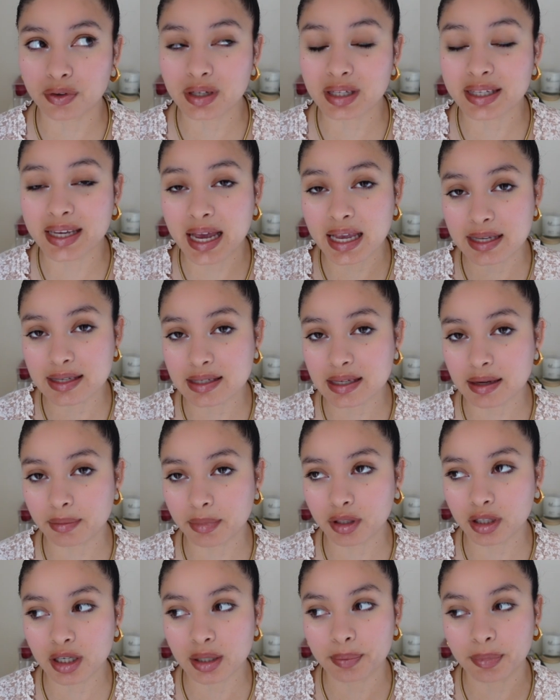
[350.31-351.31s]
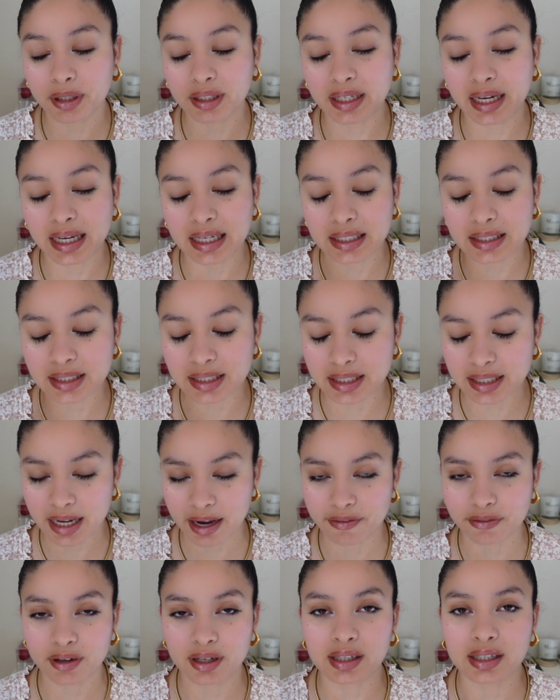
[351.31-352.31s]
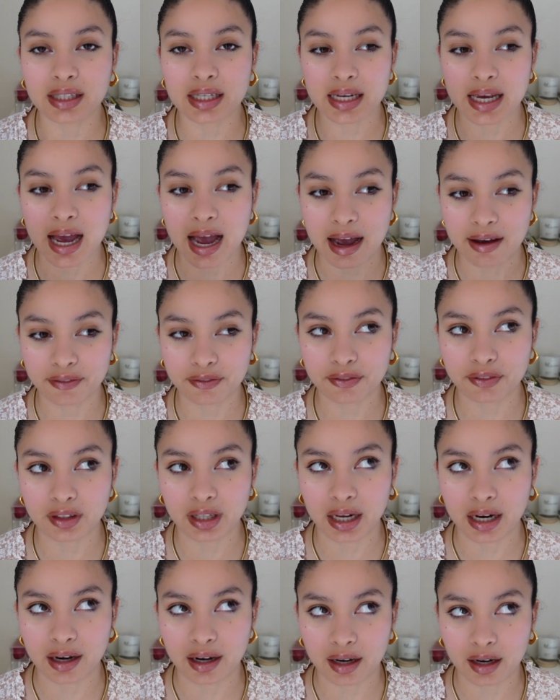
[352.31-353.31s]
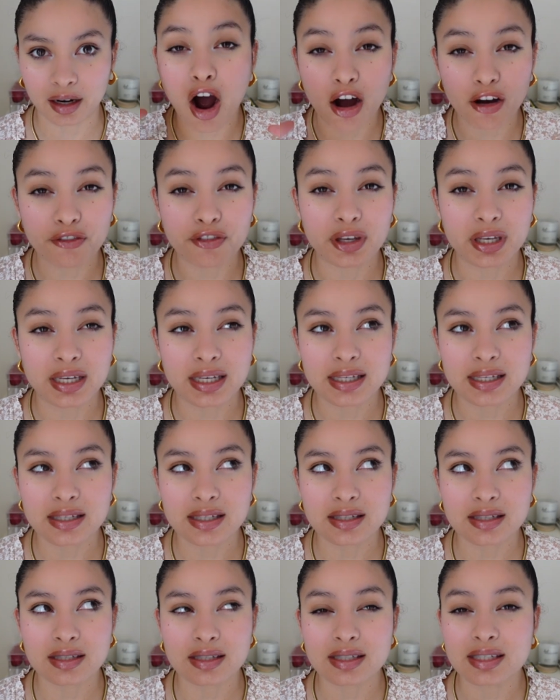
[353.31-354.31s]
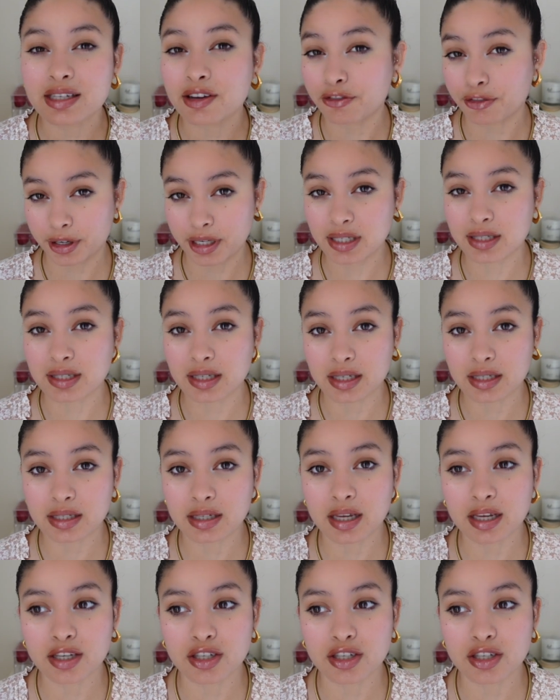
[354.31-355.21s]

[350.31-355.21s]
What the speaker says: yes, similar, but they definitely have their obvious differences.